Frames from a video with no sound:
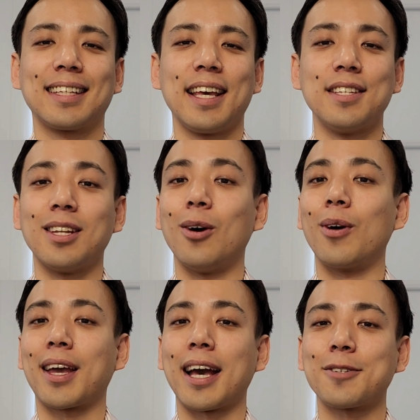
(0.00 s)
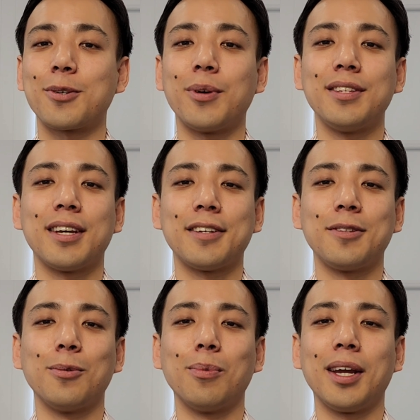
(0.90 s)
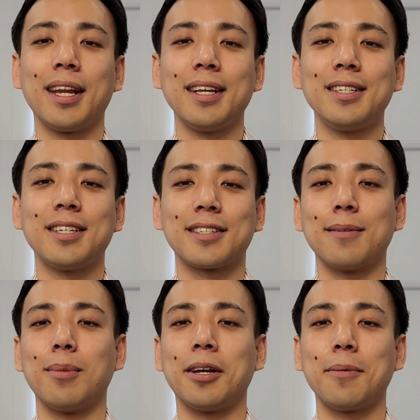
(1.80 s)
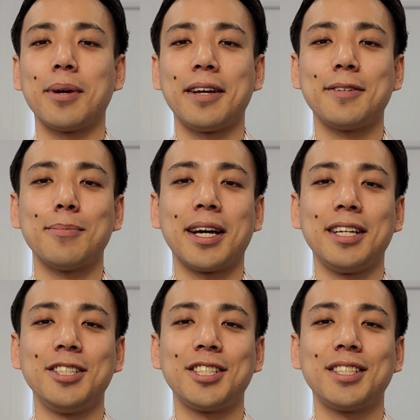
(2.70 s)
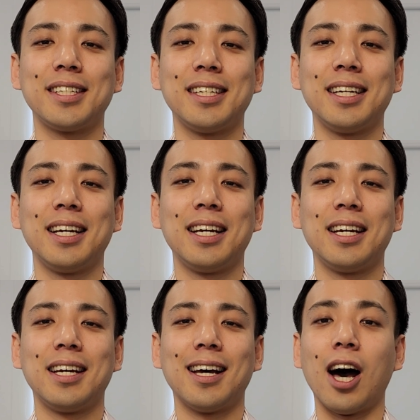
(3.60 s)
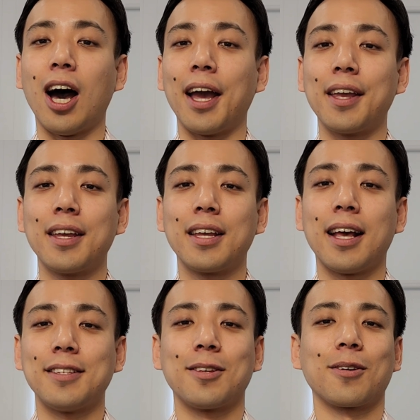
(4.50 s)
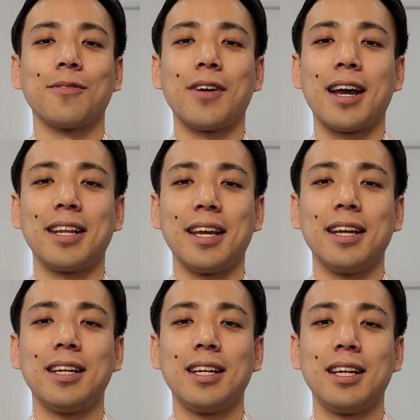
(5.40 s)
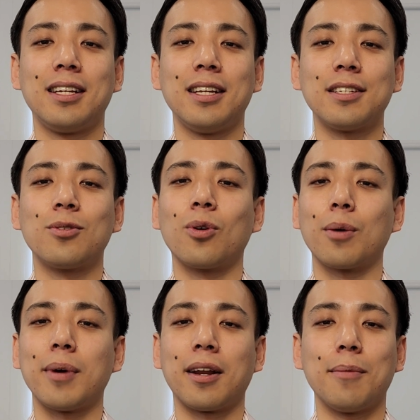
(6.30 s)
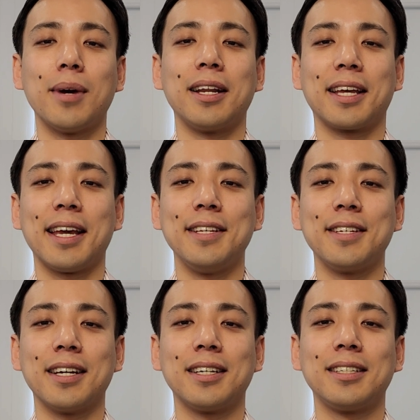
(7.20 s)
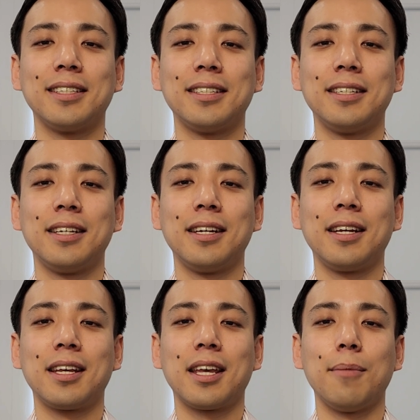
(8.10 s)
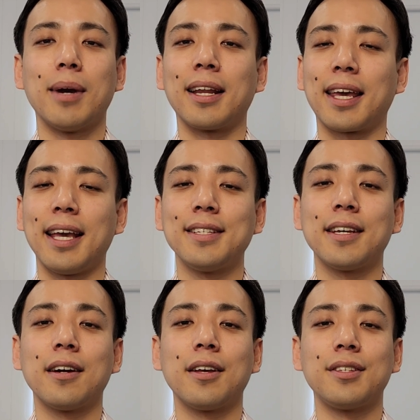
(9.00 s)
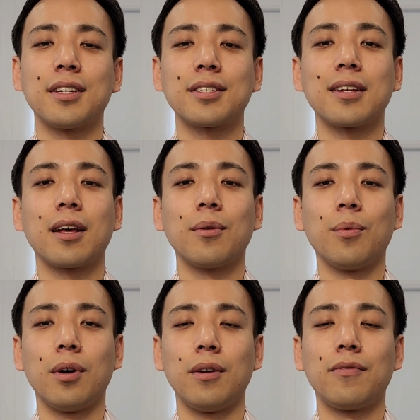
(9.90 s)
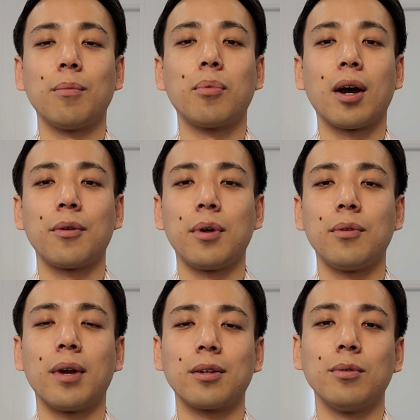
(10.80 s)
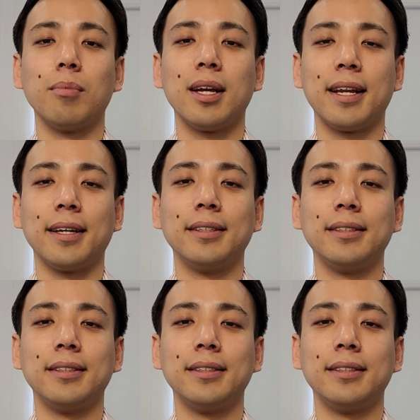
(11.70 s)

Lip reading: Is lower gastrointestinal bleeding just a bloody pain to manage? Hi, it's Dr. Fan here. Let's talk about hematochezia. Hematochezia is just another word for bright red rectal bleeding.